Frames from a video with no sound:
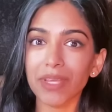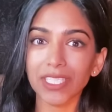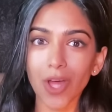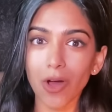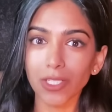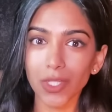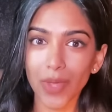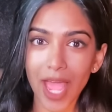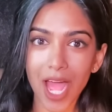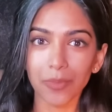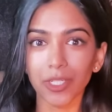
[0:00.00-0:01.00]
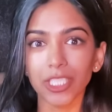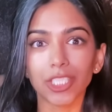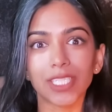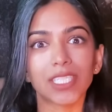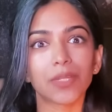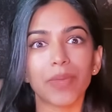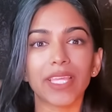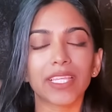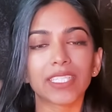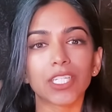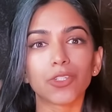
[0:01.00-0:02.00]
is also Kaplan just to make
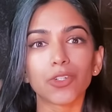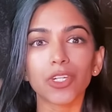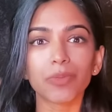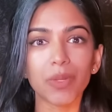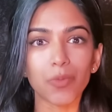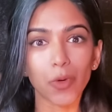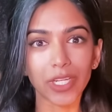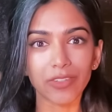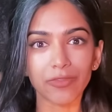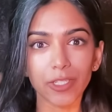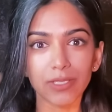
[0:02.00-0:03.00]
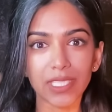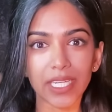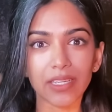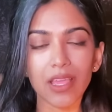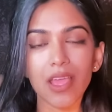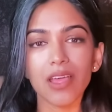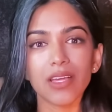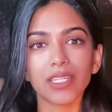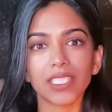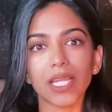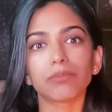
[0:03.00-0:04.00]
things a little bit more confusing,
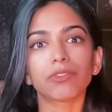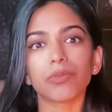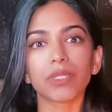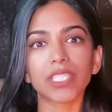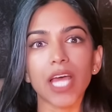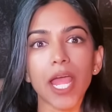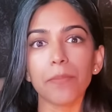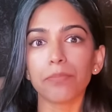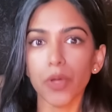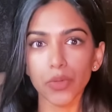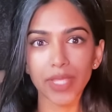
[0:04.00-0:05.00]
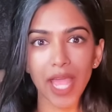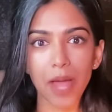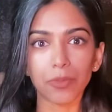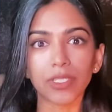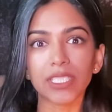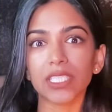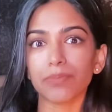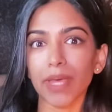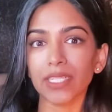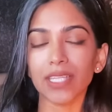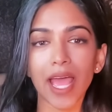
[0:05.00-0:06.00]
stems from the time both Kaplans
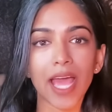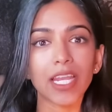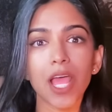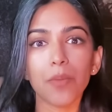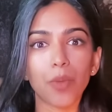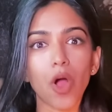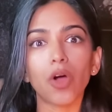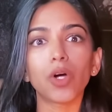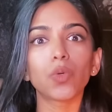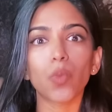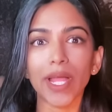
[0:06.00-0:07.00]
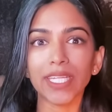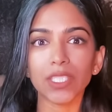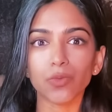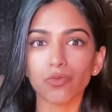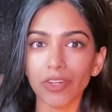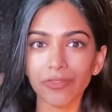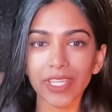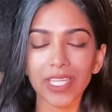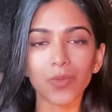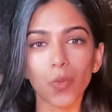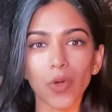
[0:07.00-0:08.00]
spent at Paul, Weiss,
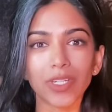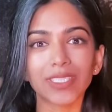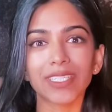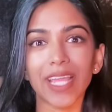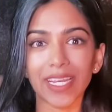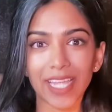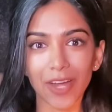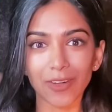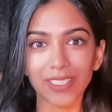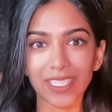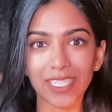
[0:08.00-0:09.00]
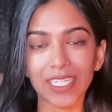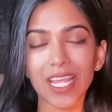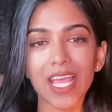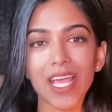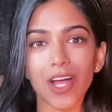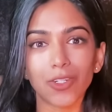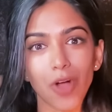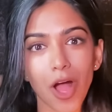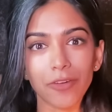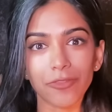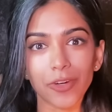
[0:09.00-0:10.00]
Rifkind, Wharton, and Garrison, a
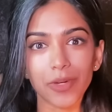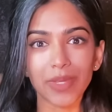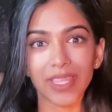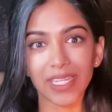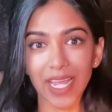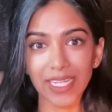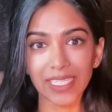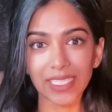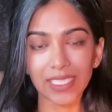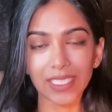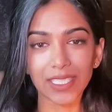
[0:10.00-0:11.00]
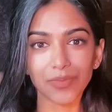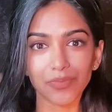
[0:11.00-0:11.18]
law firm in the 90s.